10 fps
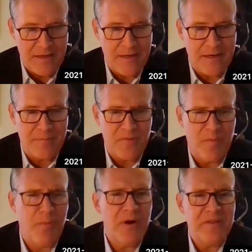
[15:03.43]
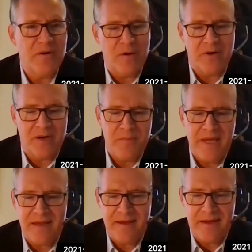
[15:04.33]
The point, though, I want to
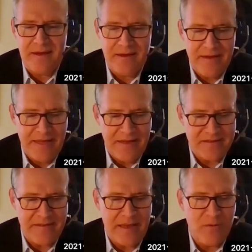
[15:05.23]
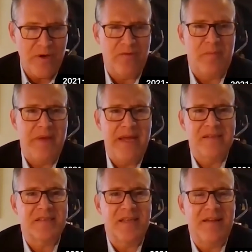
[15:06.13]
make is that we remain
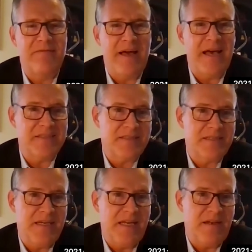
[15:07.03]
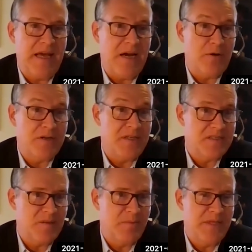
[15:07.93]
steadfast in our
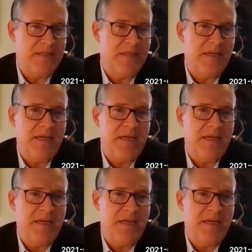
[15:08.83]
discipline.